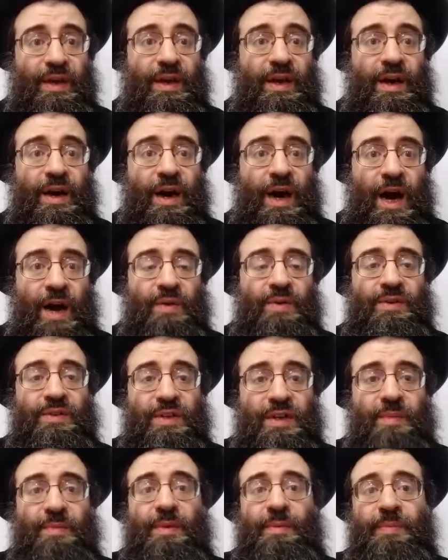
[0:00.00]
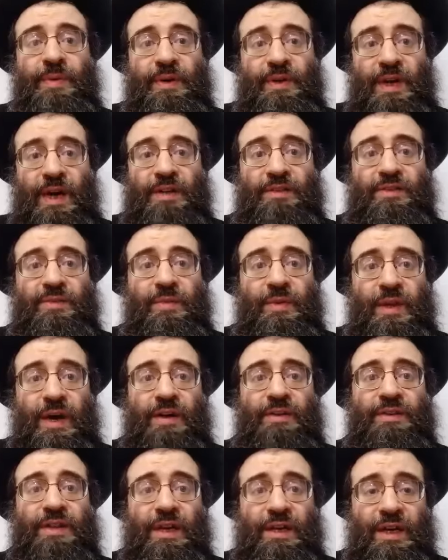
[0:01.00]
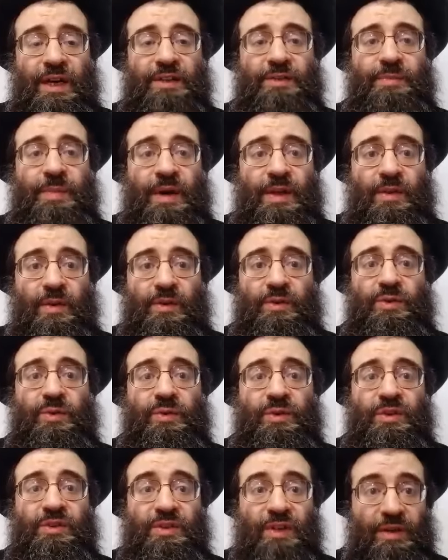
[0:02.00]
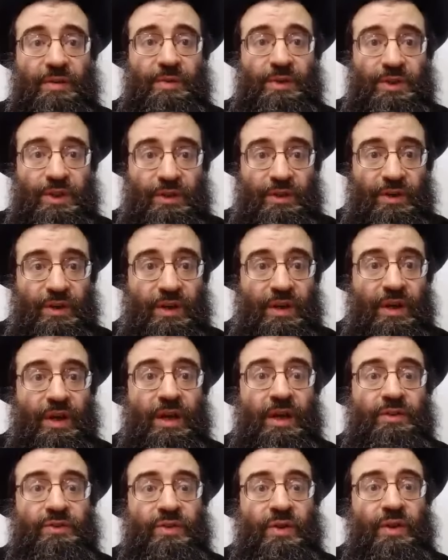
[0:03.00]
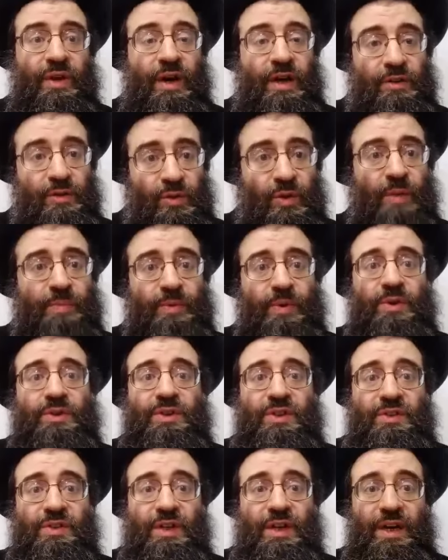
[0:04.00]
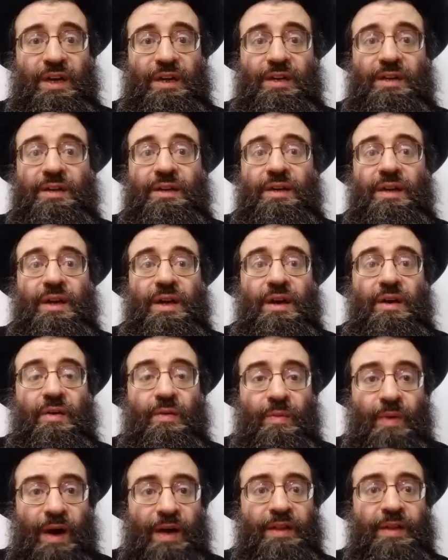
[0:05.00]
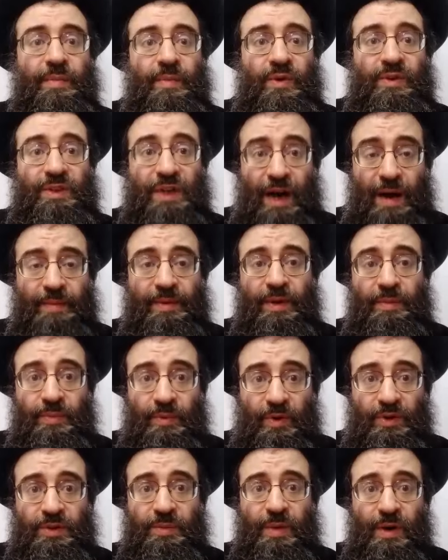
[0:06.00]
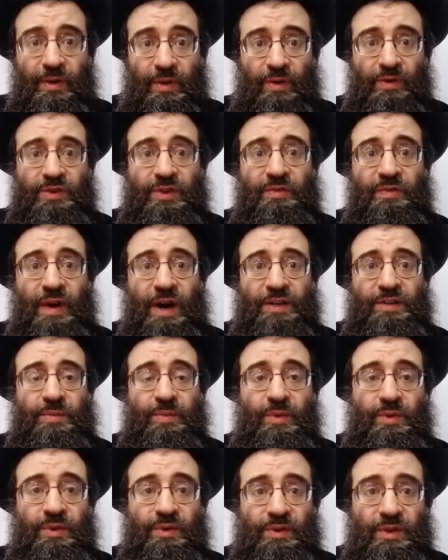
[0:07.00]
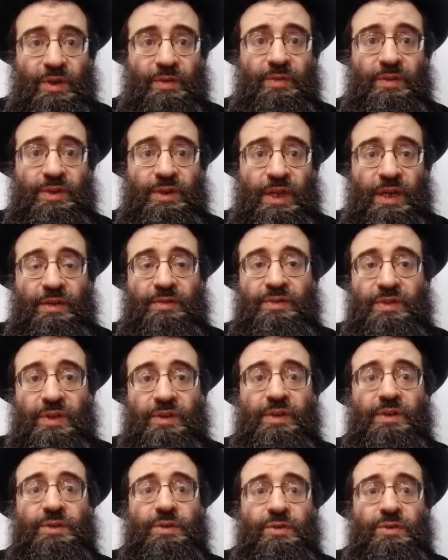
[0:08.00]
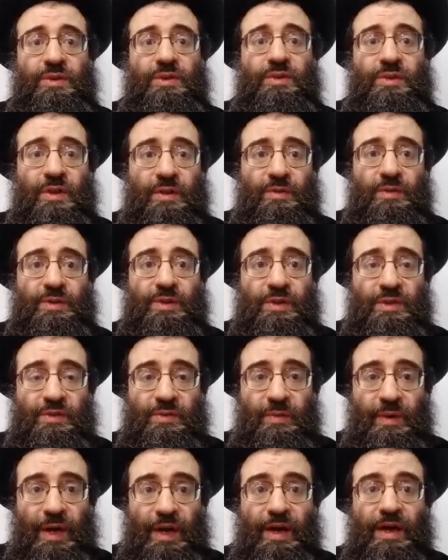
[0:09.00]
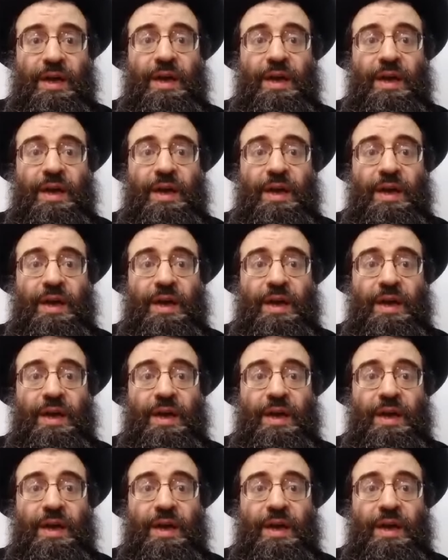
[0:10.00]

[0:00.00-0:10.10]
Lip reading: How is Gimel pronounced without Dagesh by those who distinguish it? So there are 2 approaches here. One, the most common approach among those Sephardim who distinguish, a lot of Syrian Jews distinguish this way.